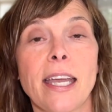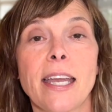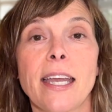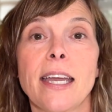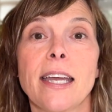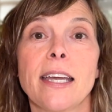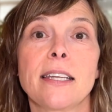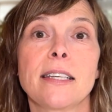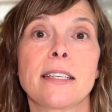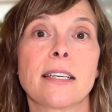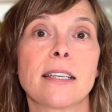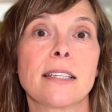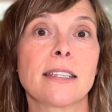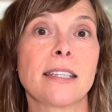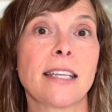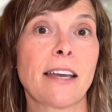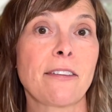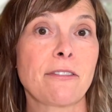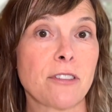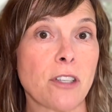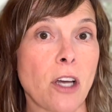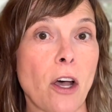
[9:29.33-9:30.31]
and
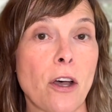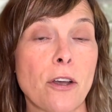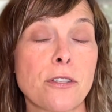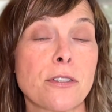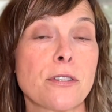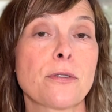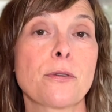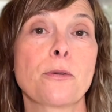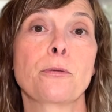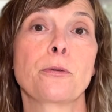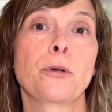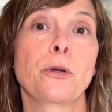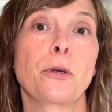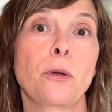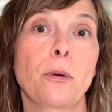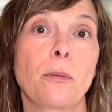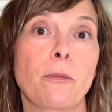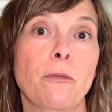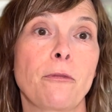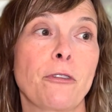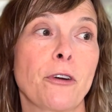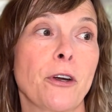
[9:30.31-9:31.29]
left also
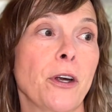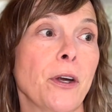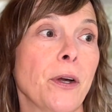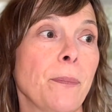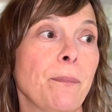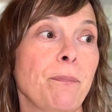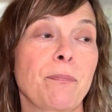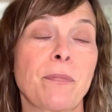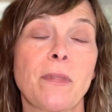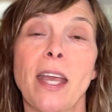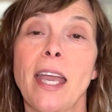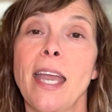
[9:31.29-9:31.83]
room for